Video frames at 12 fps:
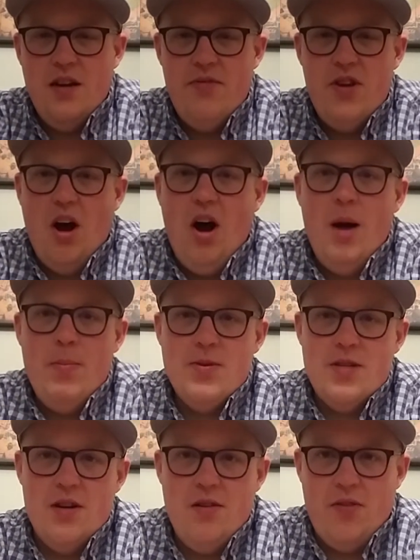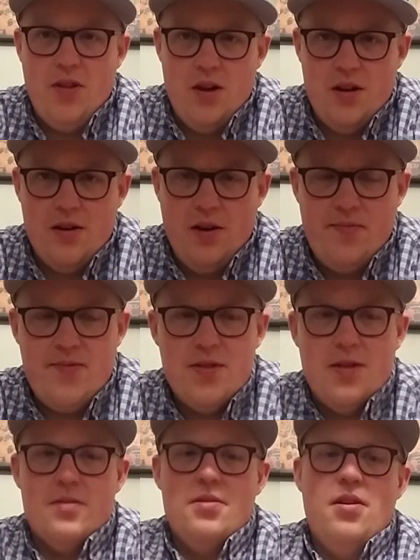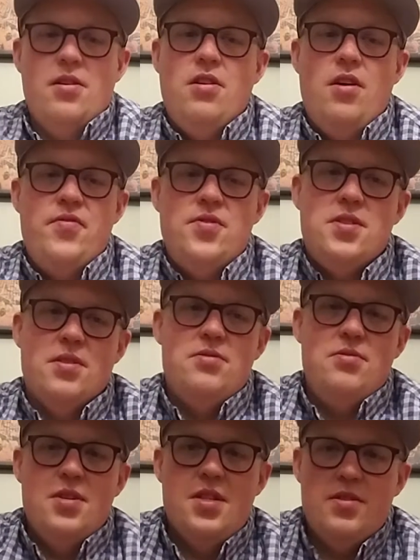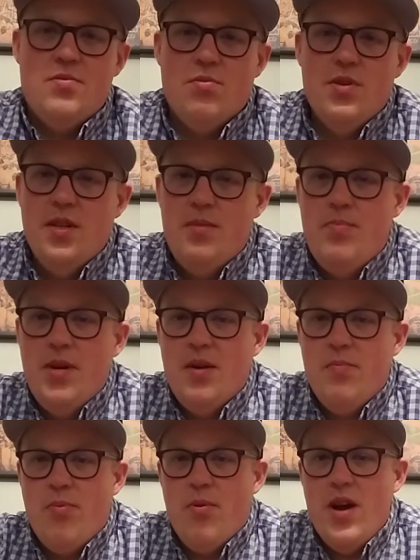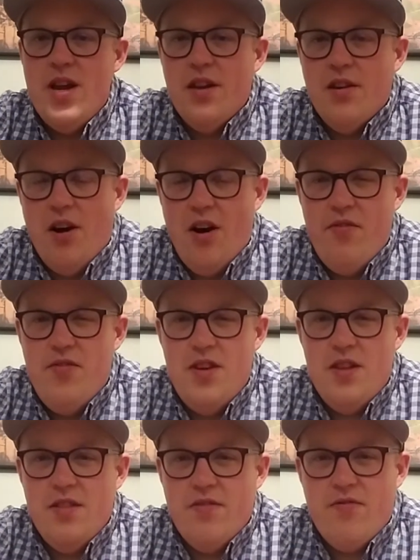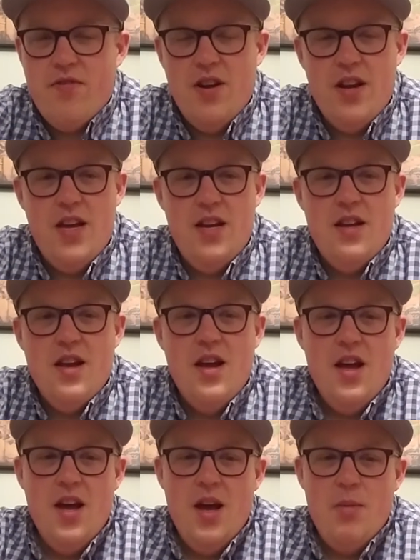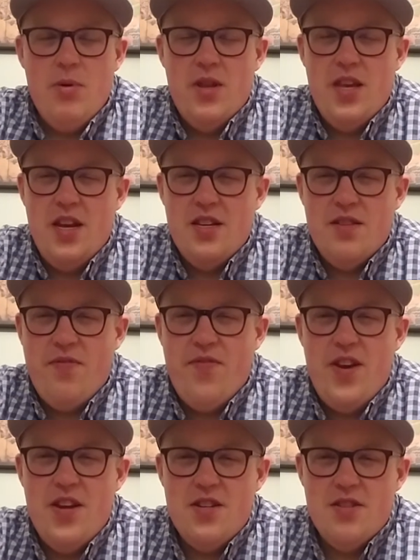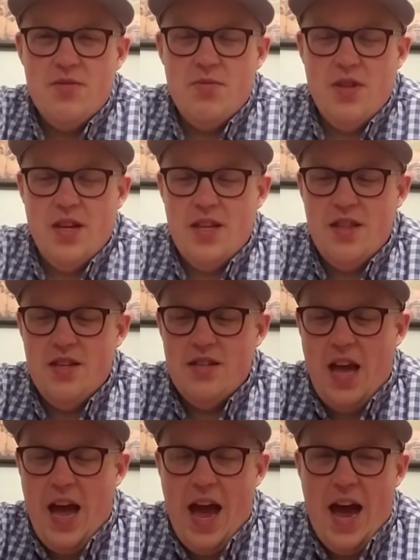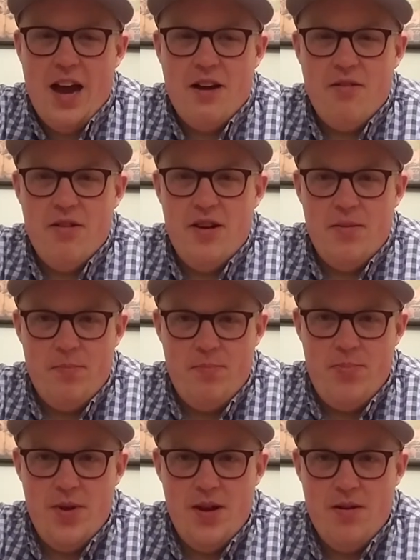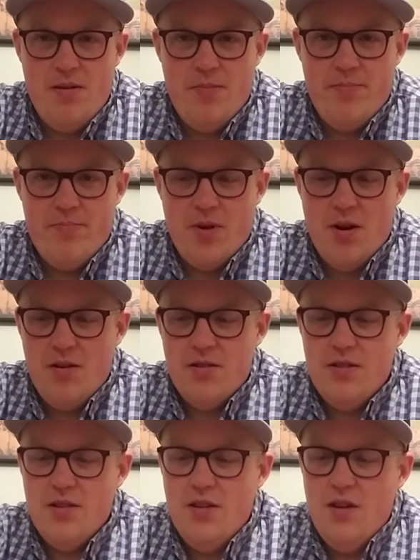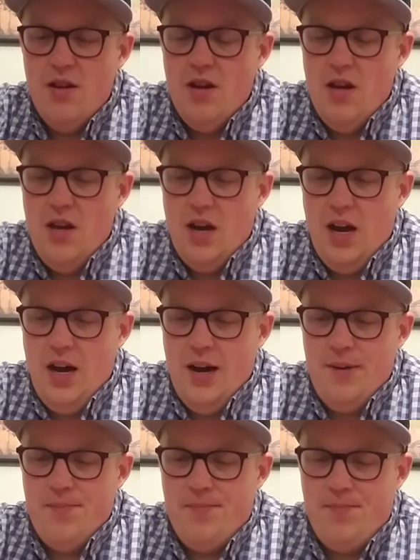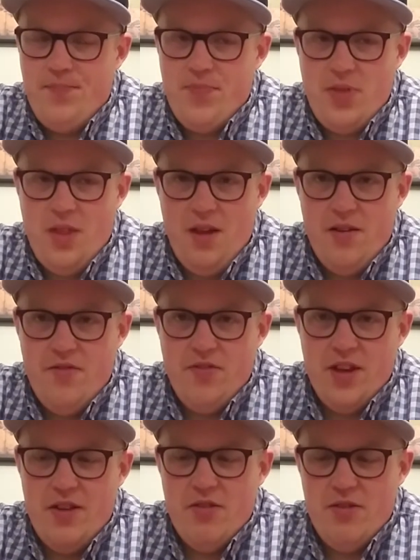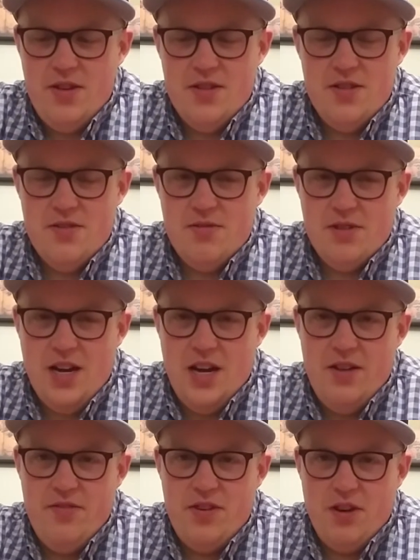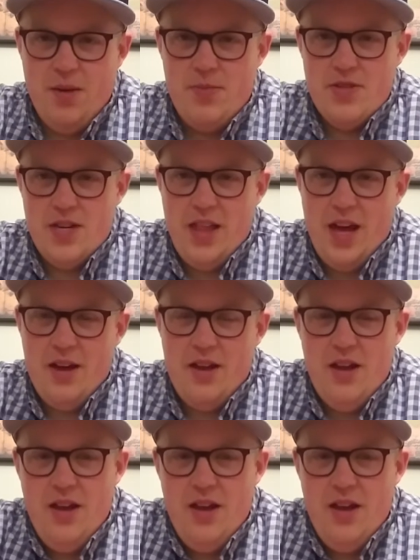opposite of a lot of coffee stouts. A lot of coffee stouts, you get this really big, bright coffee in the front end, but then it finishes with like this acrid, bitter, burnt flavor. This is kind of the opposite of that.